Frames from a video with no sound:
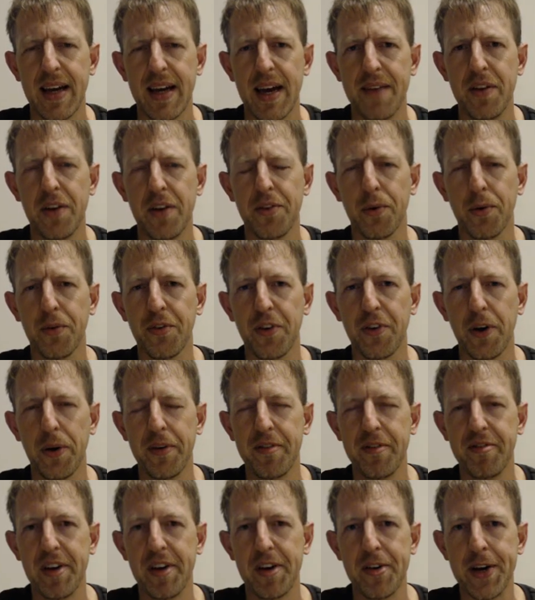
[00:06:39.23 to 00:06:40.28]
And there's also
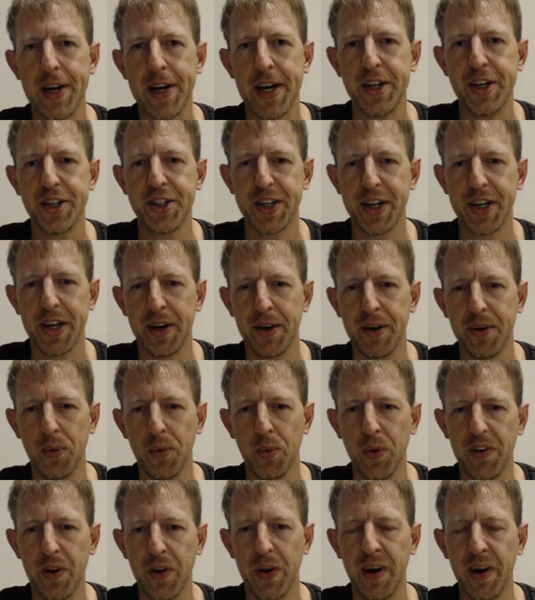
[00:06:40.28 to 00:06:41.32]
a variation
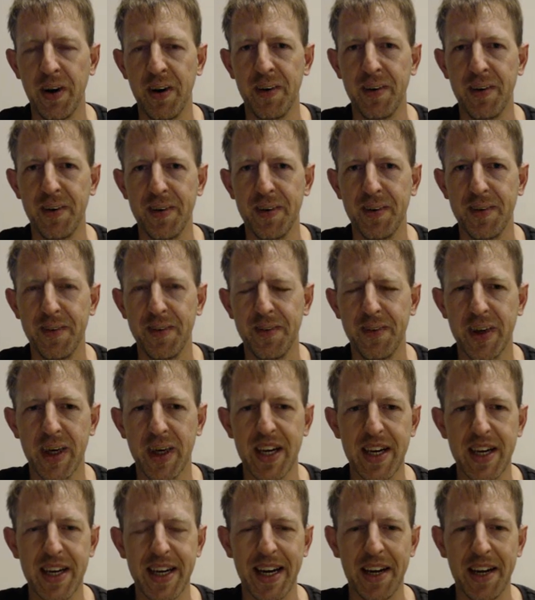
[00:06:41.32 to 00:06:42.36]
within
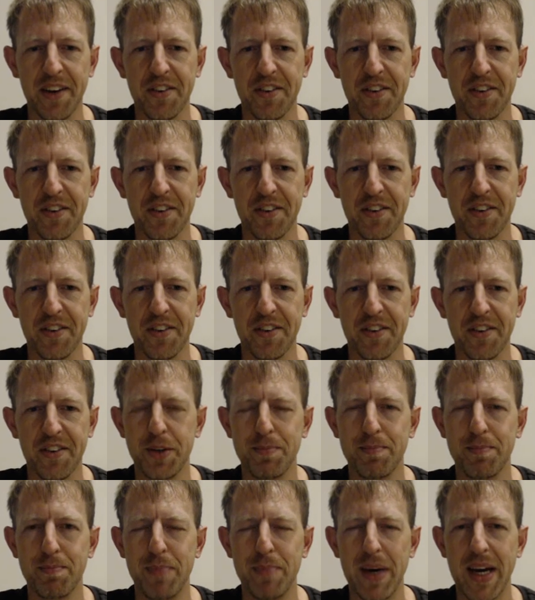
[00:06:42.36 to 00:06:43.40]
the King's Gambit which
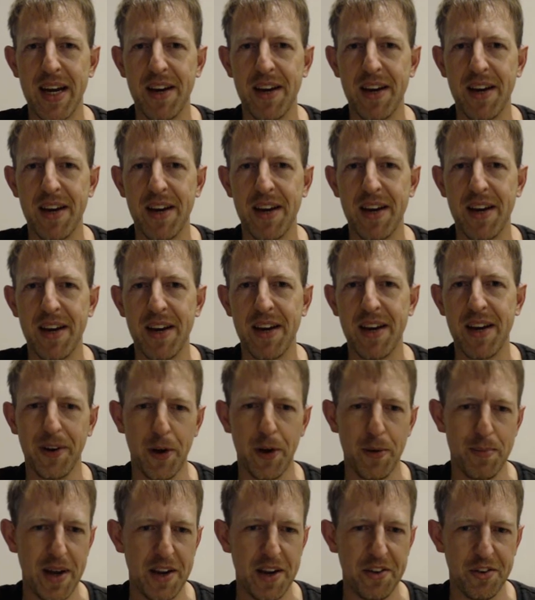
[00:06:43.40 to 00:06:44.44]
bears
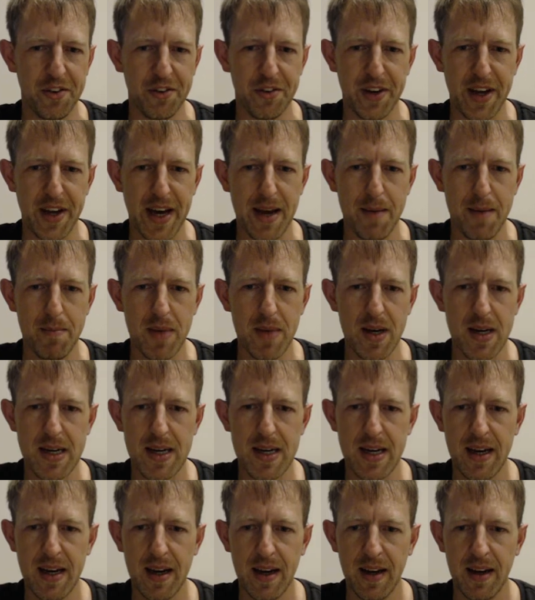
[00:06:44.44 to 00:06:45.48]
López's name.
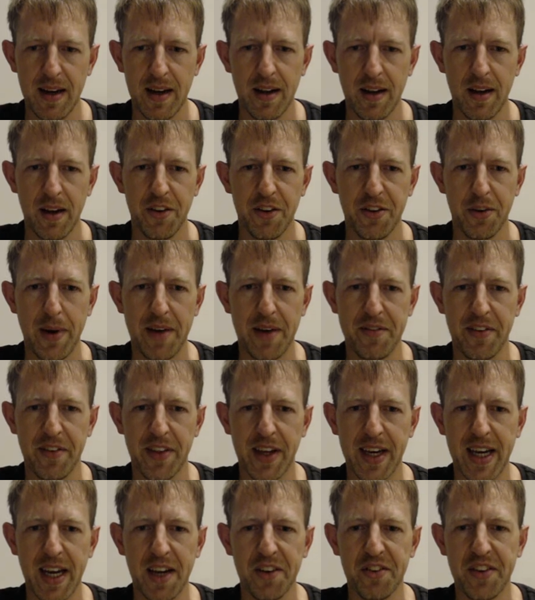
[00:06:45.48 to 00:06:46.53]
So after the
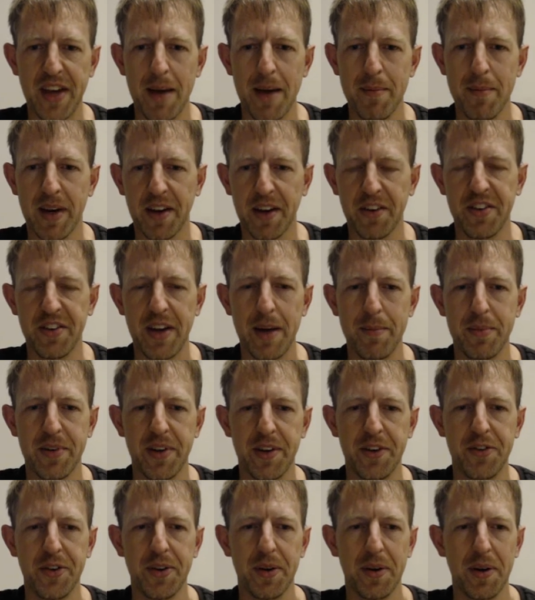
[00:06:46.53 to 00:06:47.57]
King's Gambit
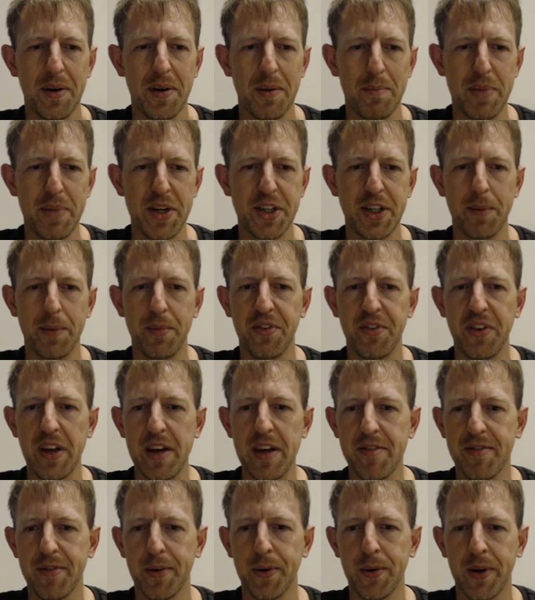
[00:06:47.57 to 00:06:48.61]
accepted, bishop
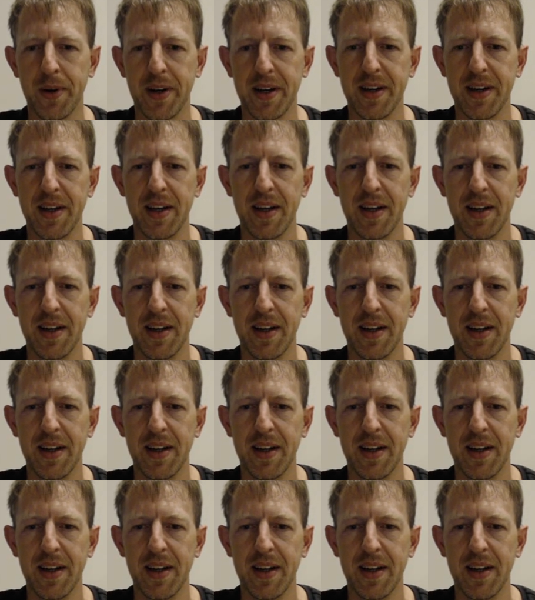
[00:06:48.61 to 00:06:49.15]
c4,